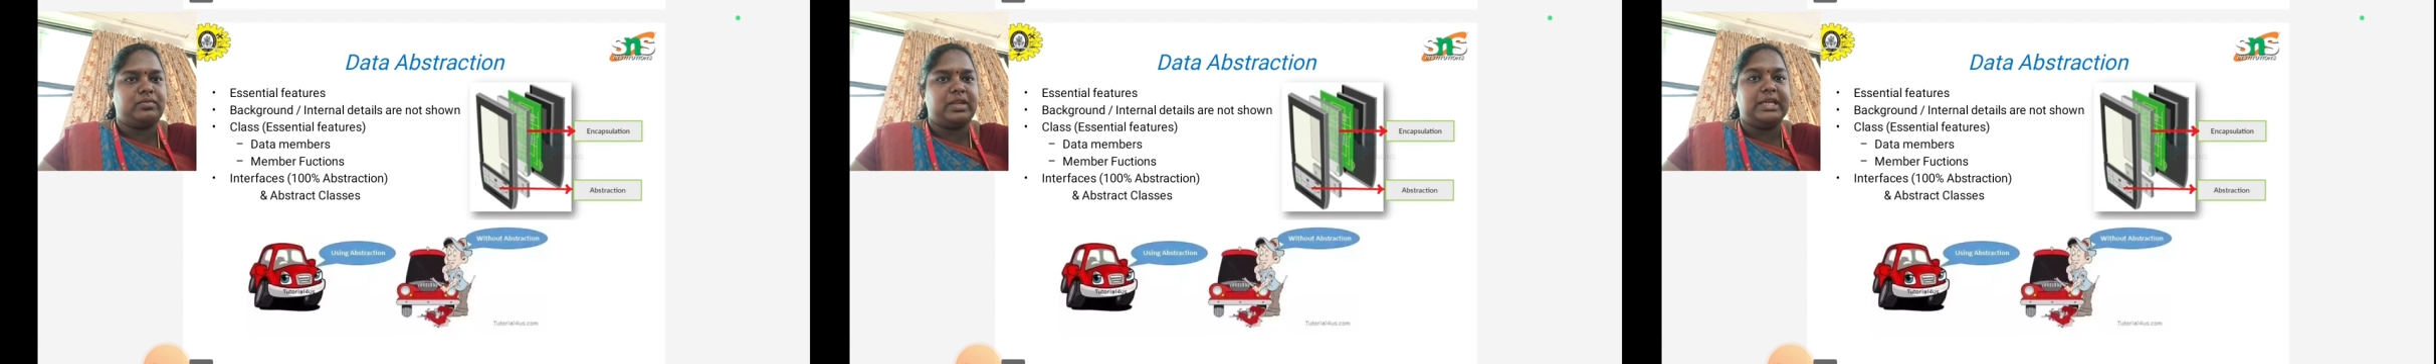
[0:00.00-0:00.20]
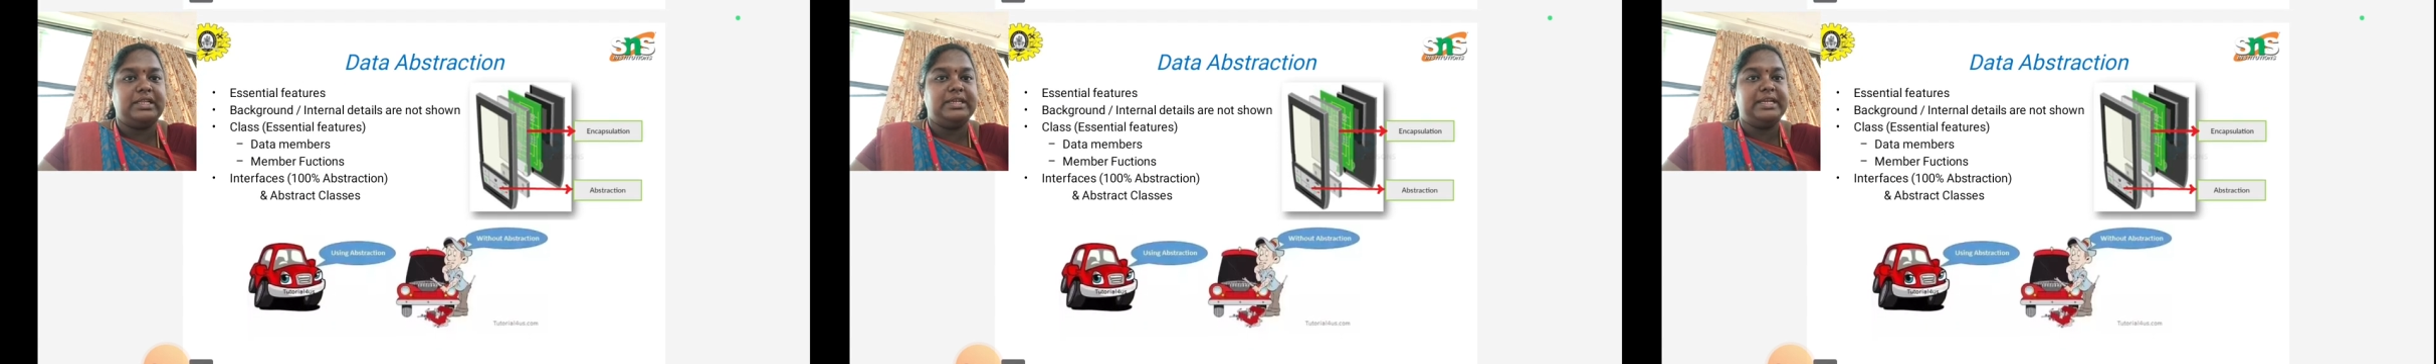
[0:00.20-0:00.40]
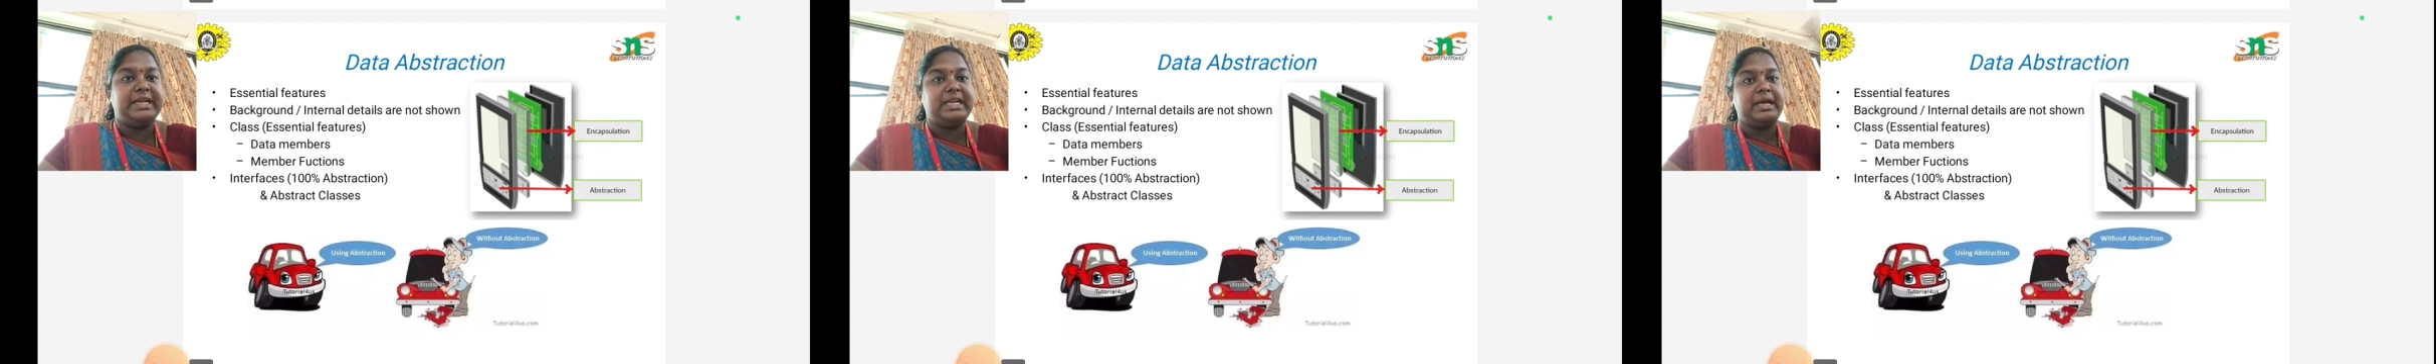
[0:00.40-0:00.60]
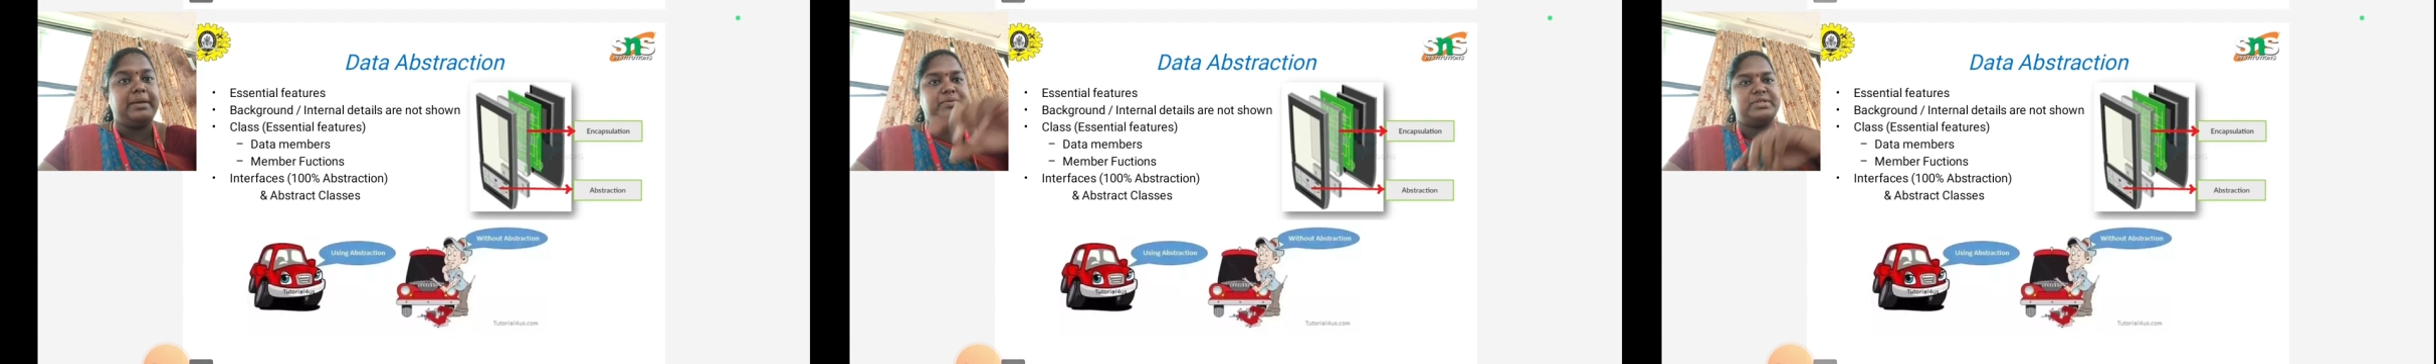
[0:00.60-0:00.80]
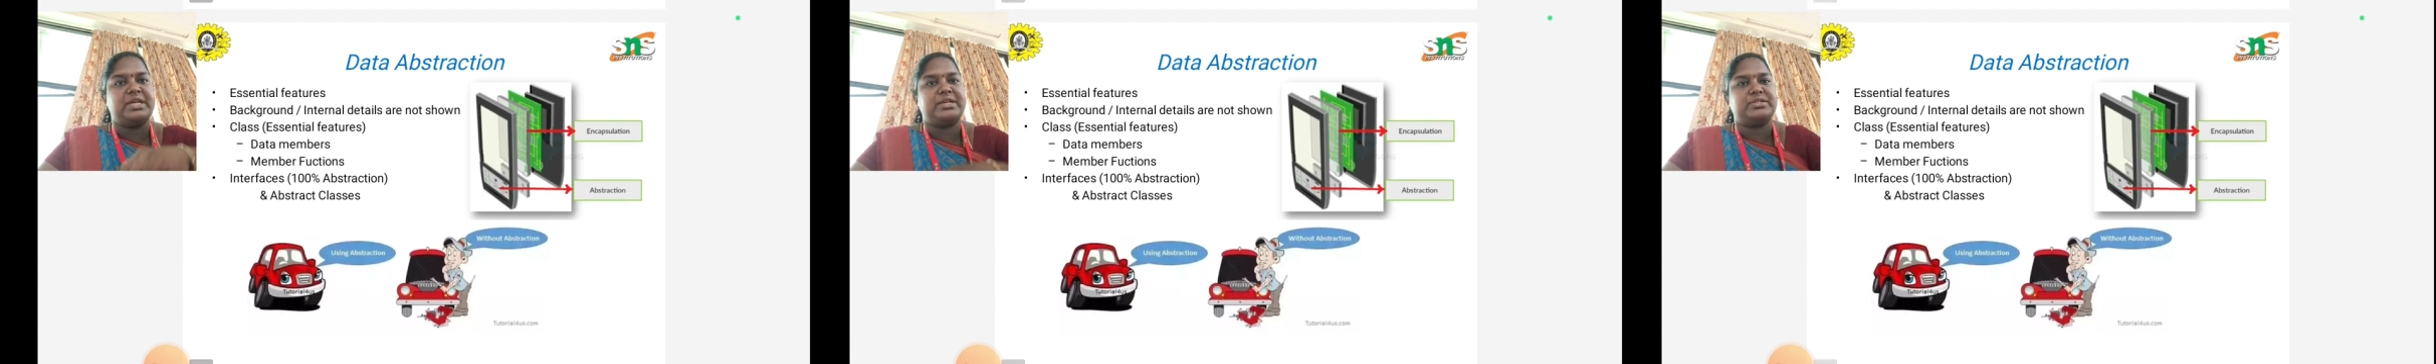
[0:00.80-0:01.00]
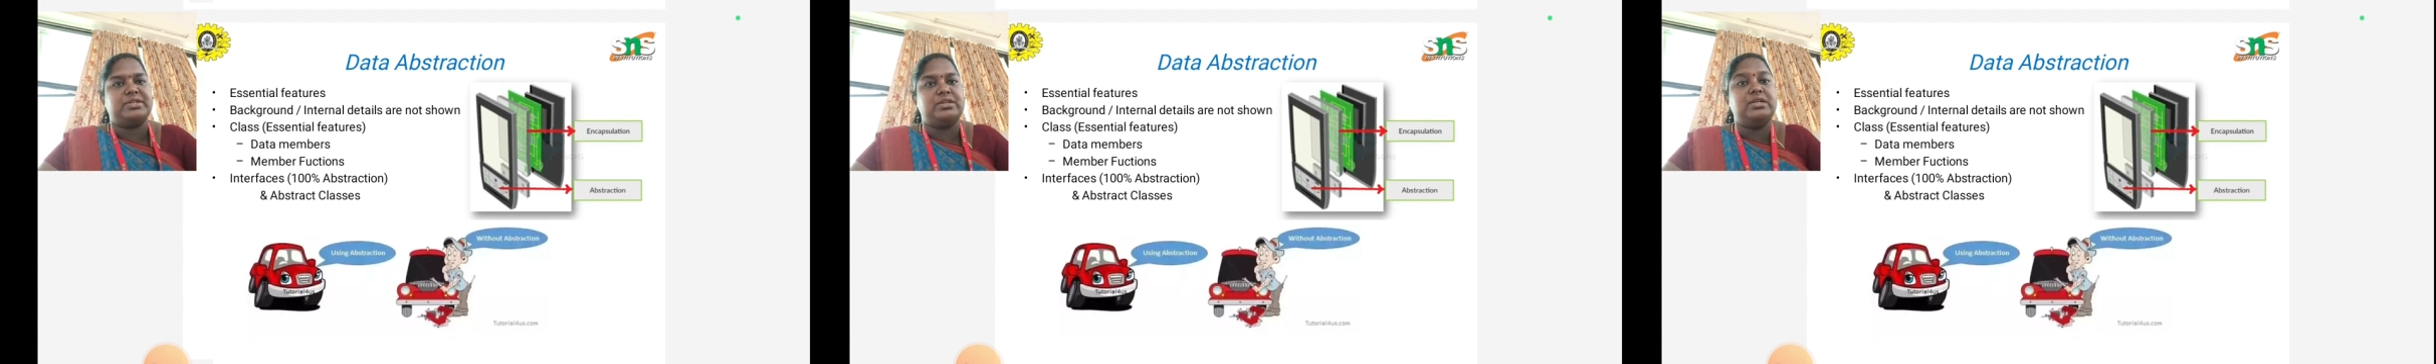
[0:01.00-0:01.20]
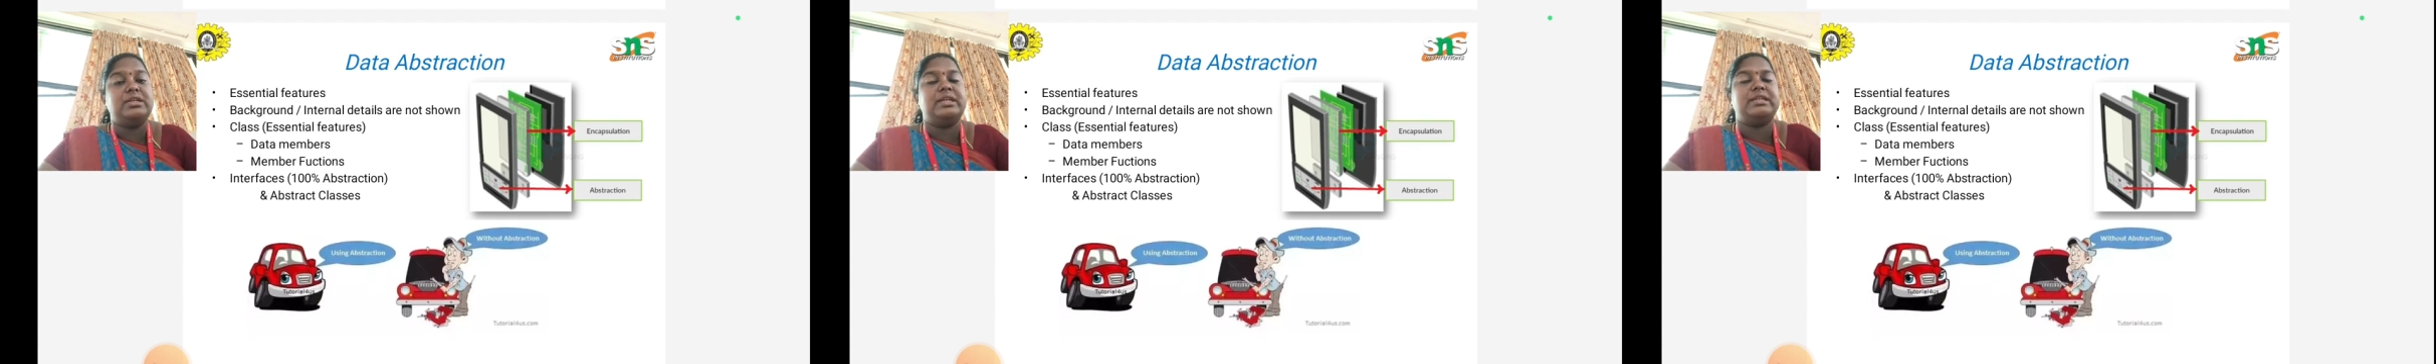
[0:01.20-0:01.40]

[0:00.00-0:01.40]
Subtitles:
And then data abstraction,